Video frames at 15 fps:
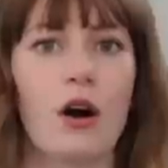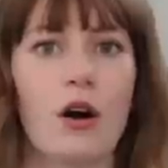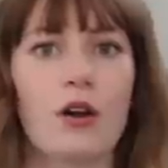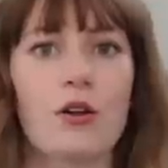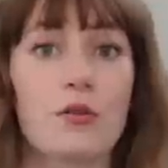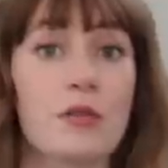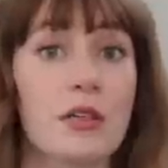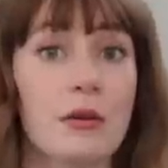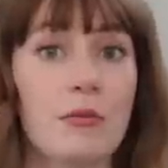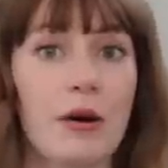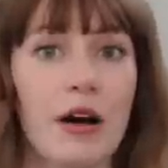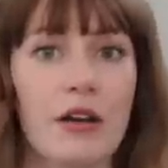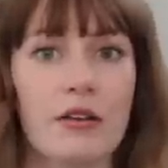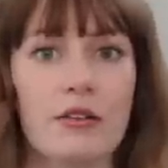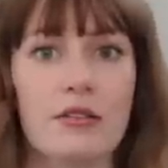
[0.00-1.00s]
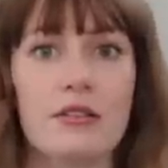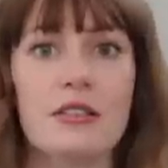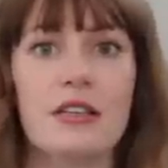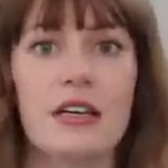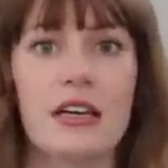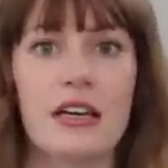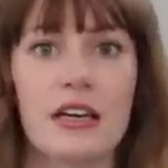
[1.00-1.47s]
are using
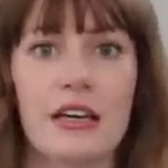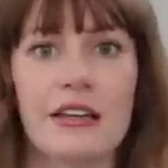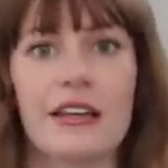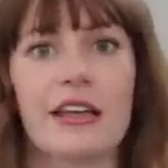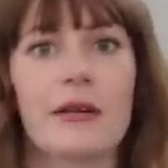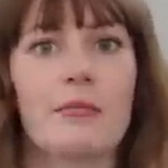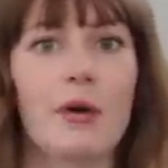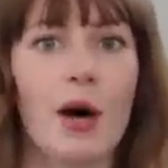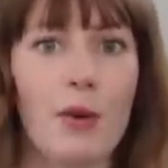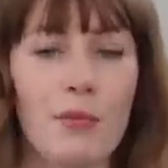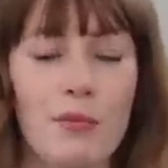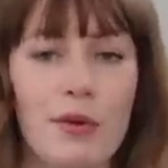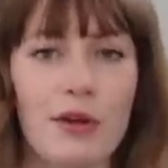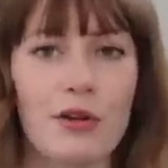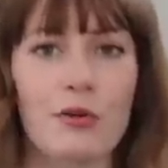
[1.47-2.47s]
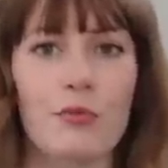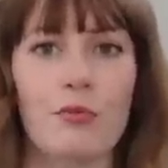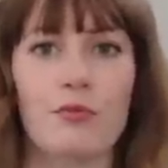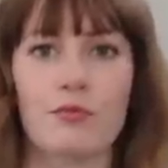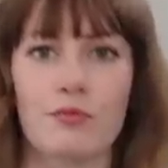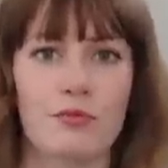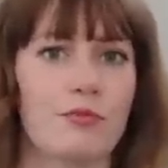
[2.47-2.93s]
bottles and like pump
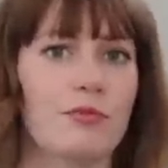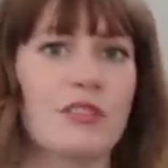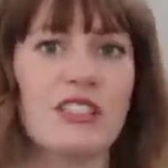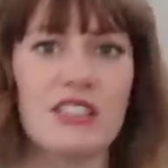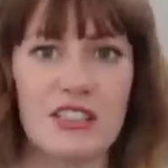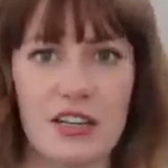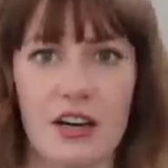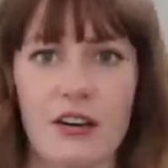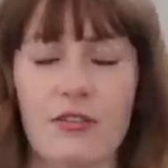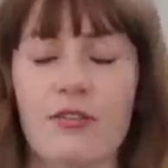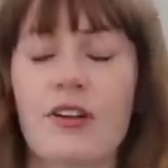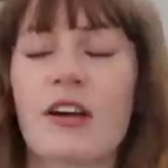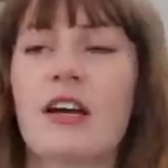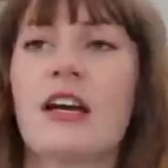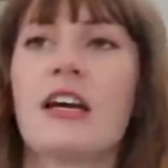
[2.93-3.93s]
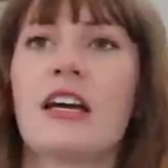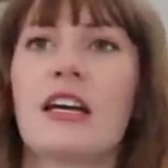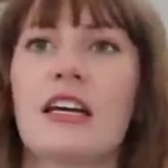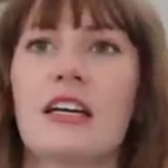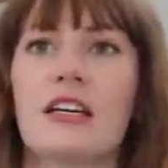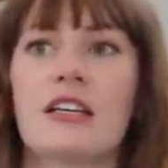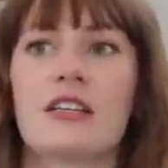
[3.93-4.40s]
stuff
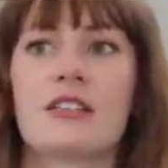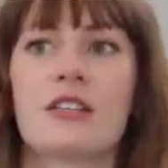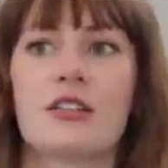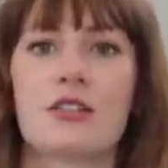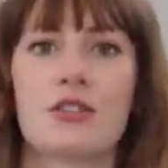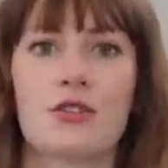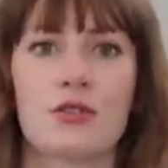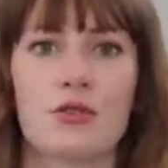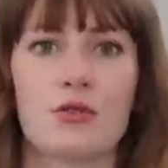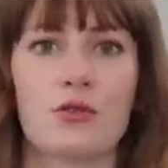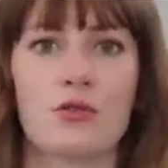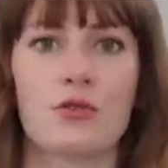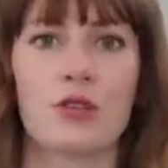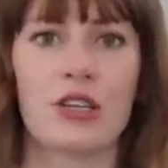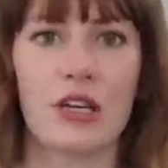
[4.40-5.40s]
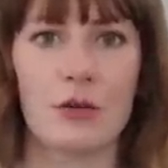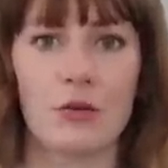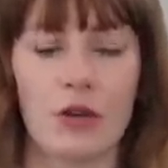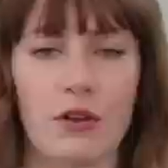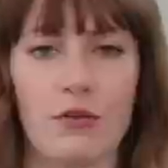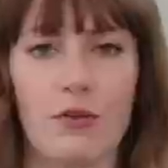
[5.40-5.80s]
is to get one